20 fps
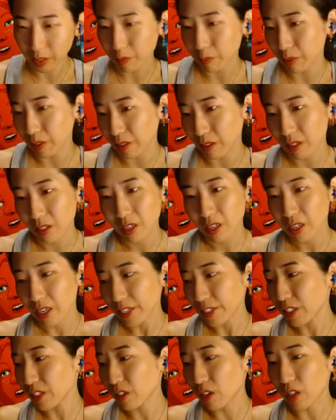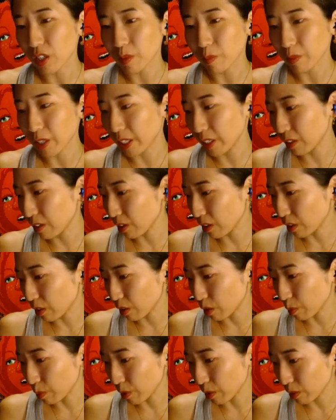but I just call them light and dark
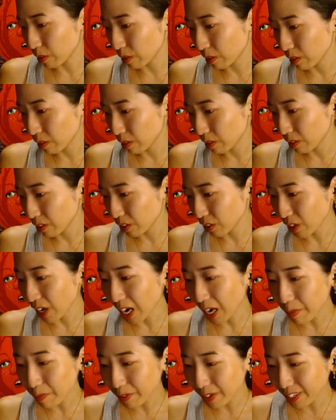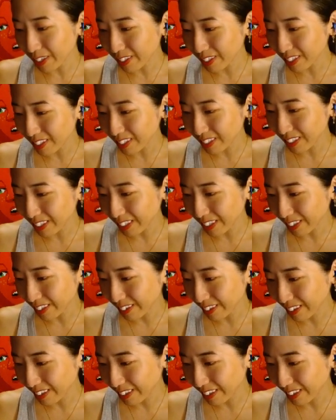cobalt. Sir Highbury, good to see you.